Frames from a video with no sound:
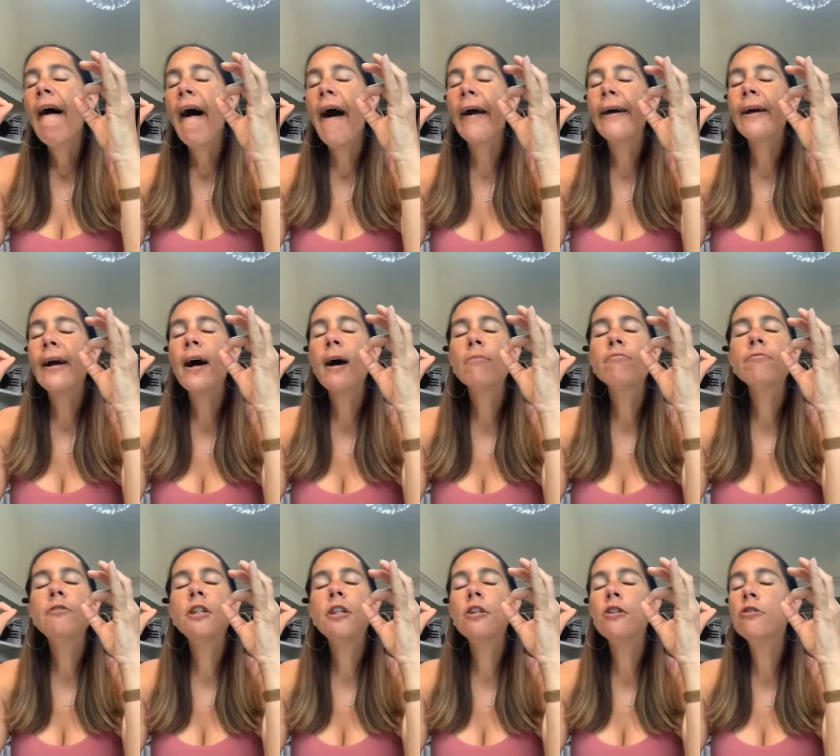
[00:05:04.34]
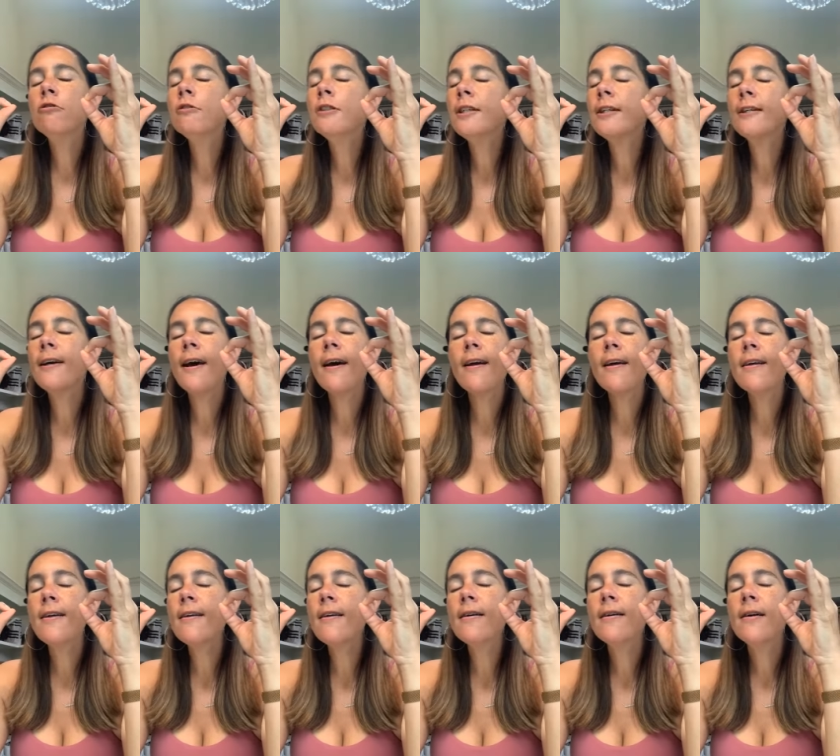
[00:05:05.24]
I come to you
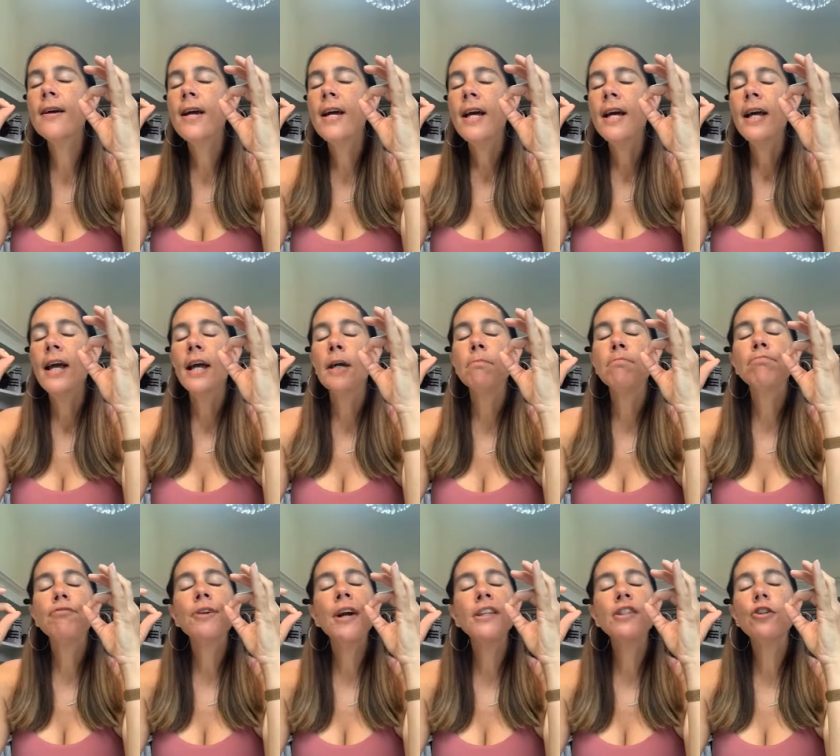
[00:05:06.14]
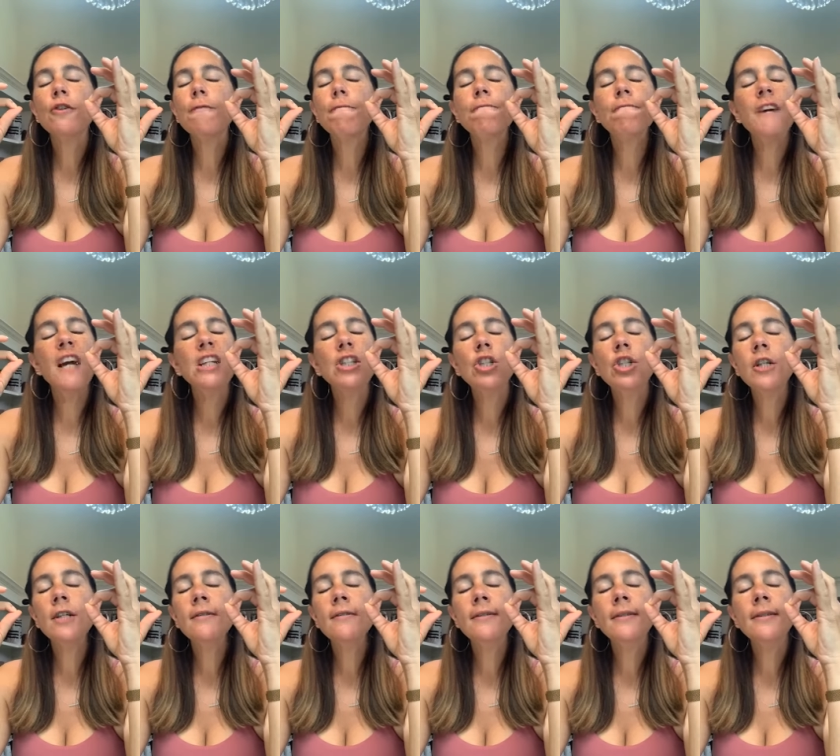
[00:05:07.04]
today in
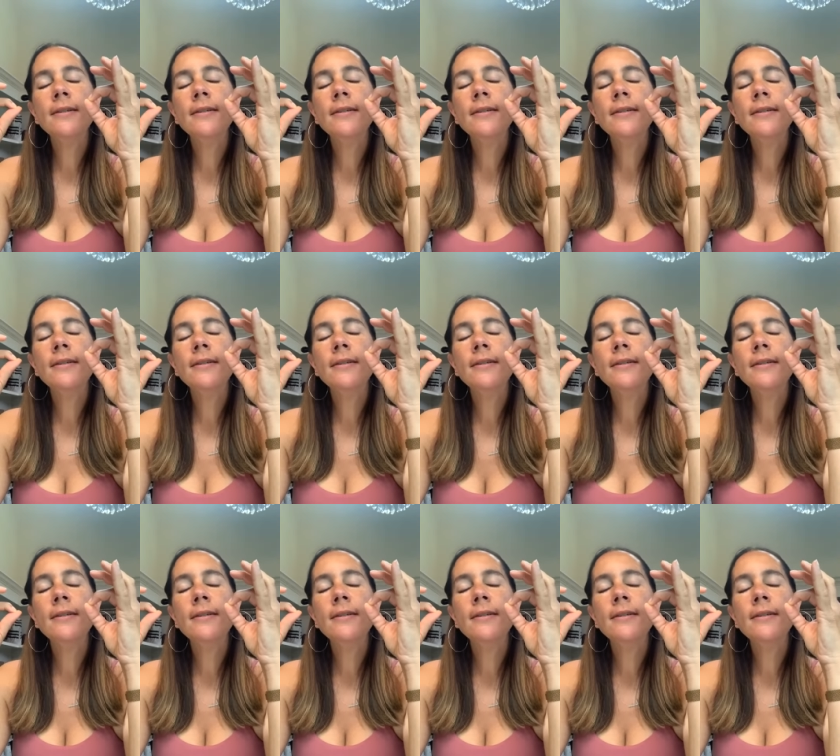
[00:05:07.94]
preservation